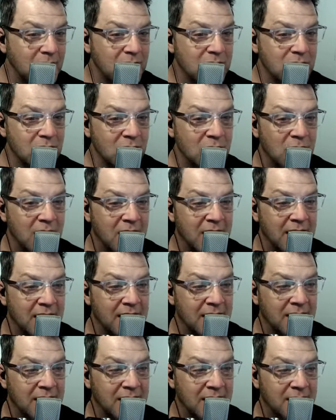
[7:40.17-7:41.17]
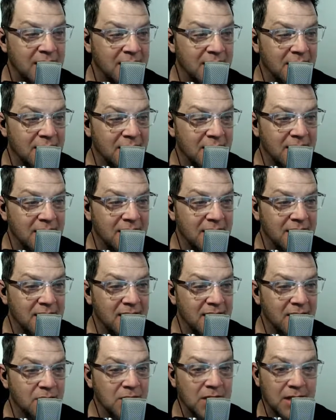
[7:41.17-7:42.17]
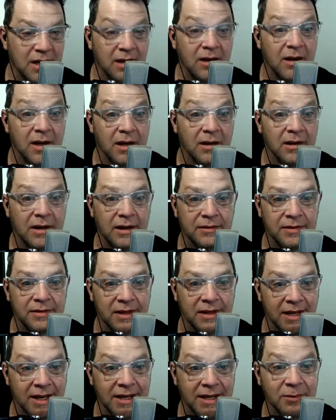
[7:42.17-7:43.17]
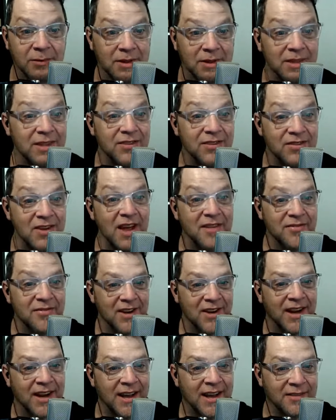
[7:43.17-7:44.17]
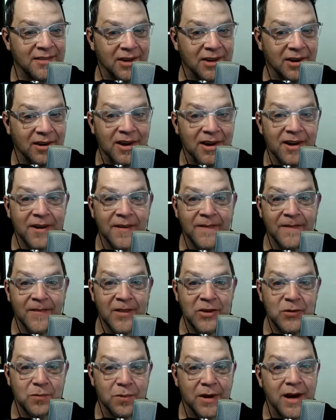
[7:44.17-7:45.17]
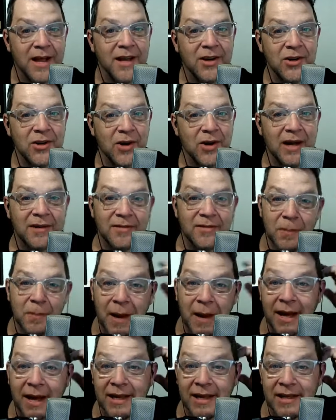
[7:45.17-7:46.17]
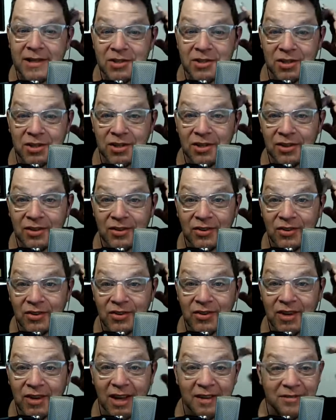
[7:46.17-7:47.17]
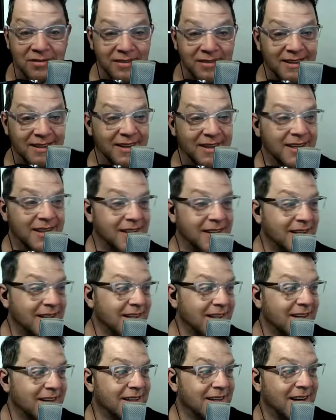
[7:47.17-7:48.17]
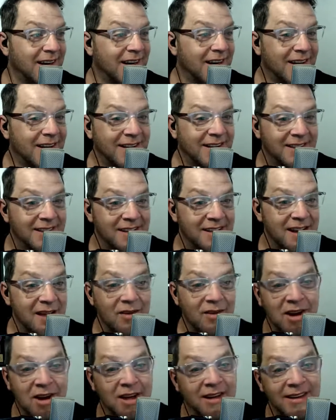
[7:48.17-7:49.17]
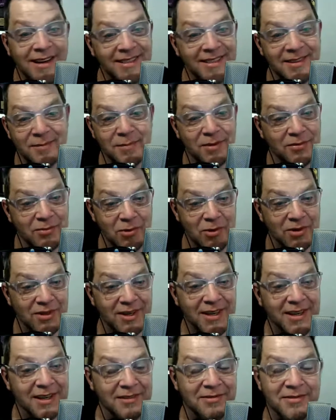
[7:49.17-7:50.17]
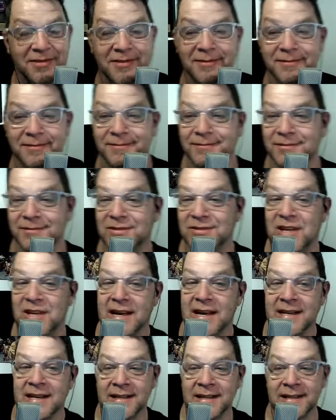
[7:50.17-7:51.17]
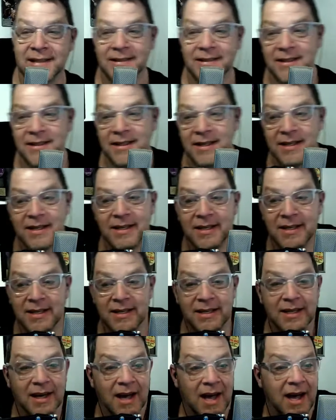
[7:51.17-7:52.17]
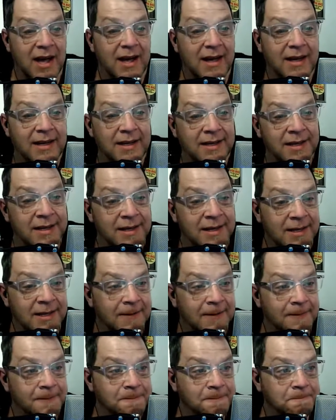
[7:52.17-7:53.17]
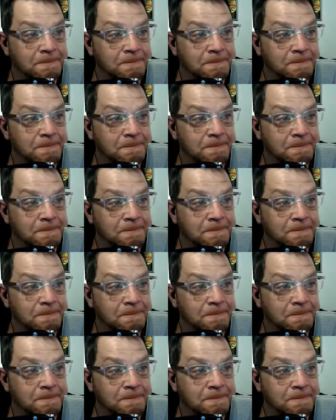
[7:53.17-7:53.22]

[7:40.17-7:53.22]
So I'm like, I'll cut it with this knife that I have here, this brand new out of the package knife. Never cut nothing before, knife. And I